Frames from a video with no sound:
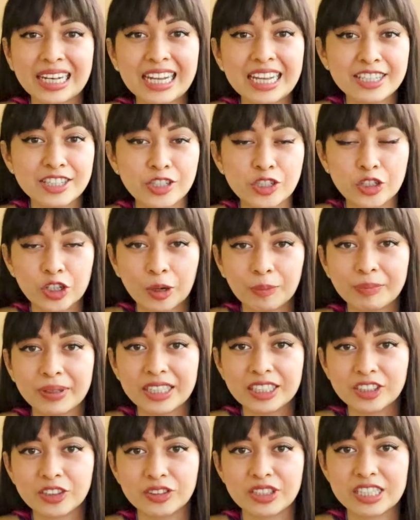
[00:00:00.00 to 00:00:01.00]
let's jump
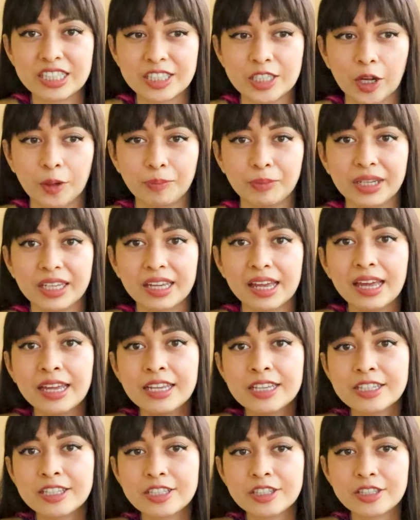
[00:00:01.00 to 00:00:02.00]
into this topic.
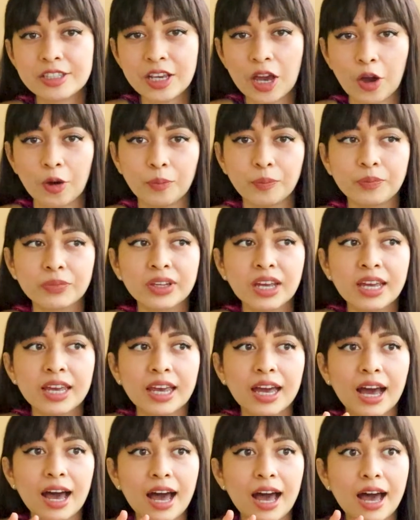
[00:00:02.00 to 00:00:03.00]
So,
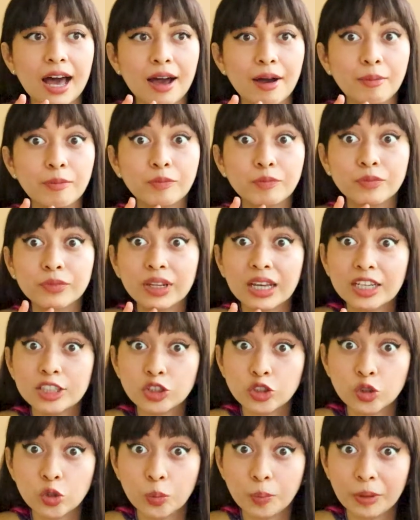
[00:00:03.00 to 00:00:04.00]

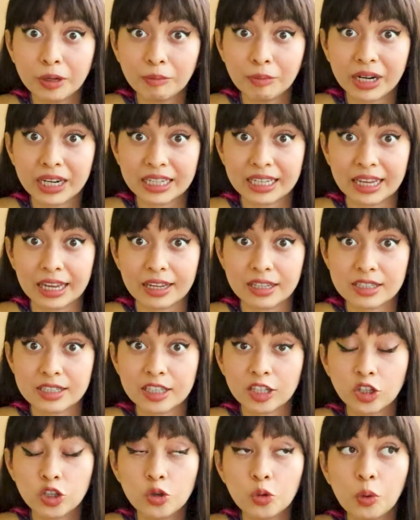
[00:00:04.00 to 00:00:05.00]

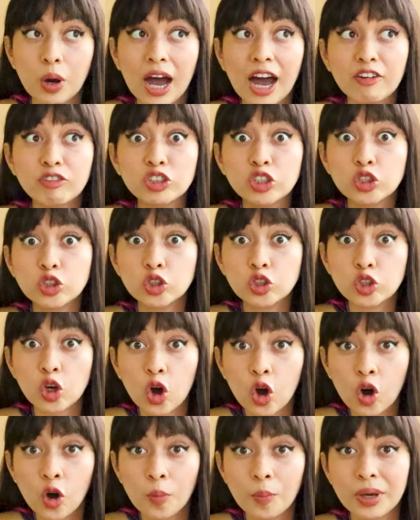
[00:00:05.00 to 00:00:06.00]
supermarkets, you have
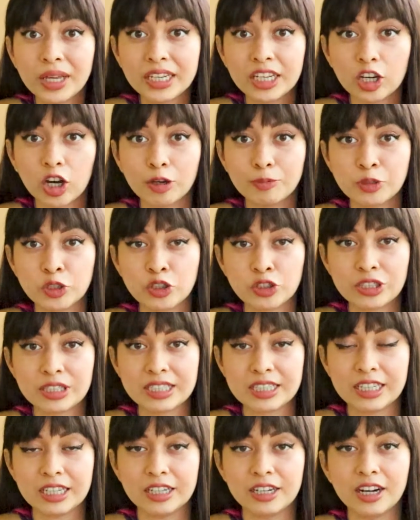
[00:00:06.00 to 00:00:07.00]
so many
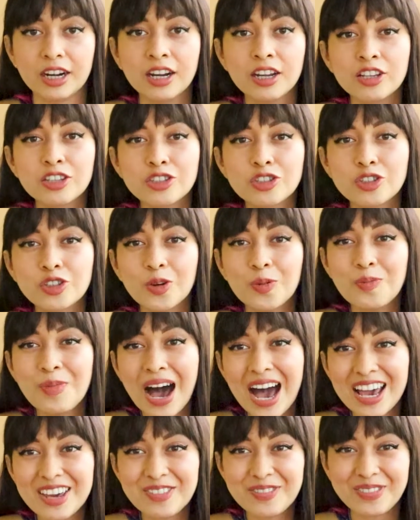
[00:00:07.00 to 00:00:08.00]
options here. So
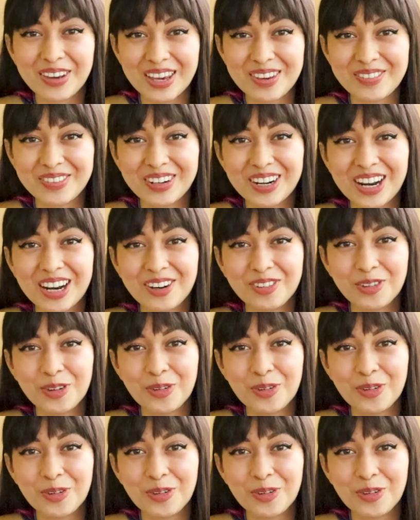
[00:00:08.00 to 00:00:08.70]
my favorite